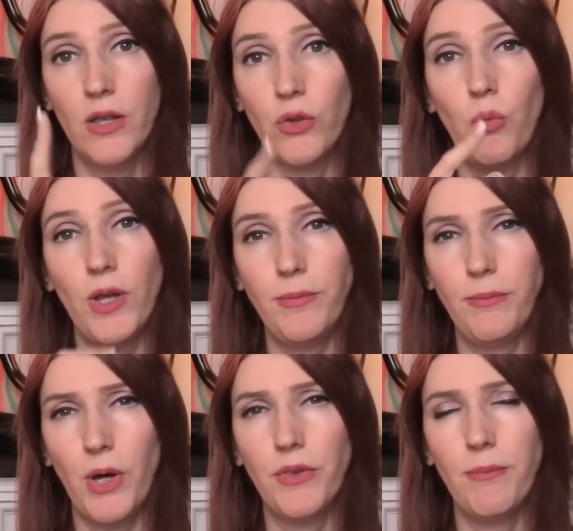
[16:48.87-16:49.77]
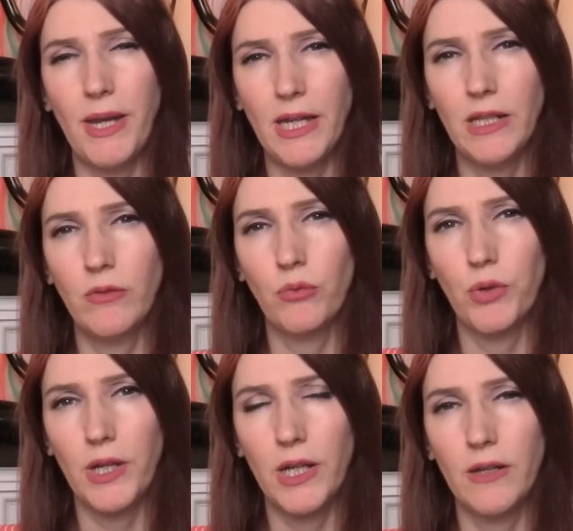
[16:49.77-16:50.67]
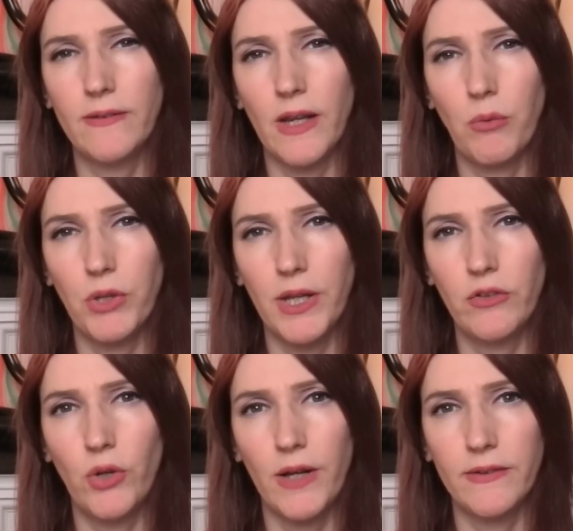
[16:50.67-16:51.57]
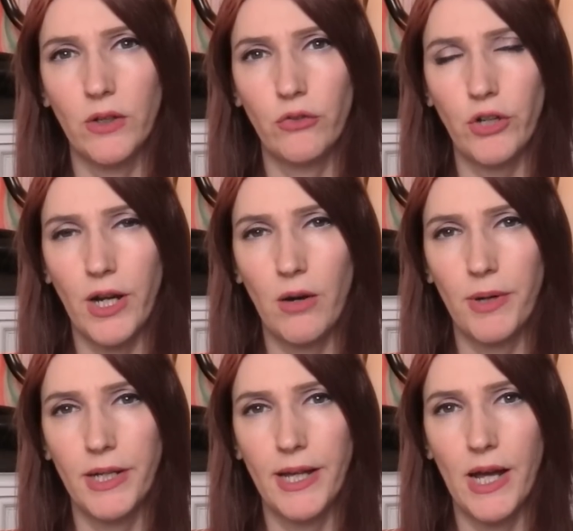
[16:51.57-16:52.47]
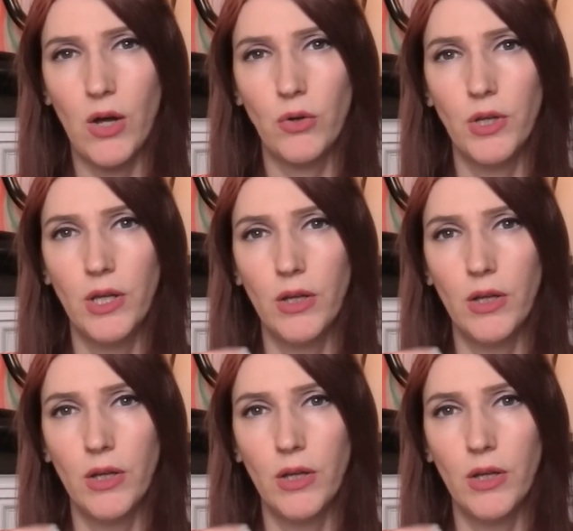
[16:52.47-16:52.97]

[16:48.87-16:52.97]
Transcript: The one of the main readings that I would like you guys to go check out right now